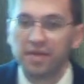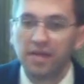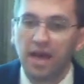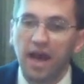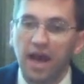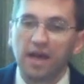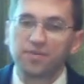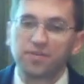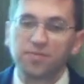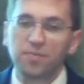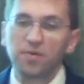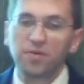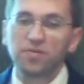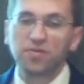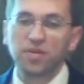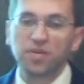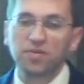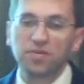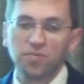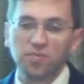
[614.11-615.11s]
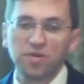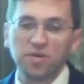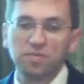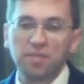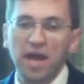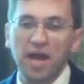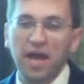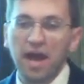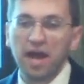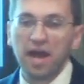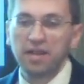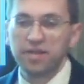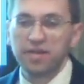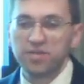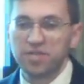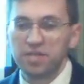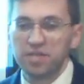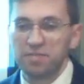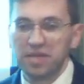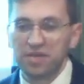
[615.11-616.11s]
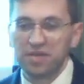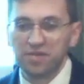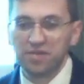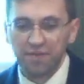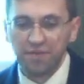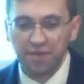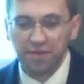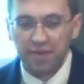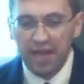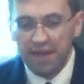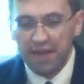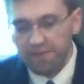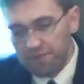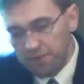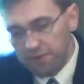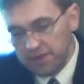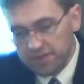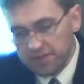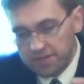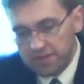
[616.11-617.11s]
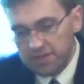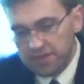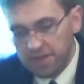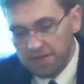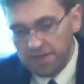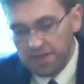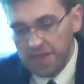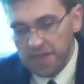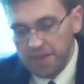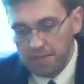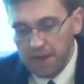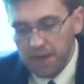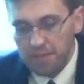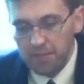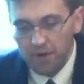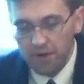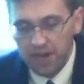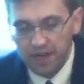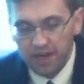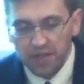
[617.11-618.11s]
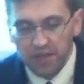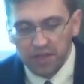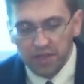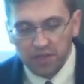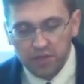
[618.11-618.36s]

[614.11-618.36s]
Osmosis when biology means if you have, for instance, a thin membrane,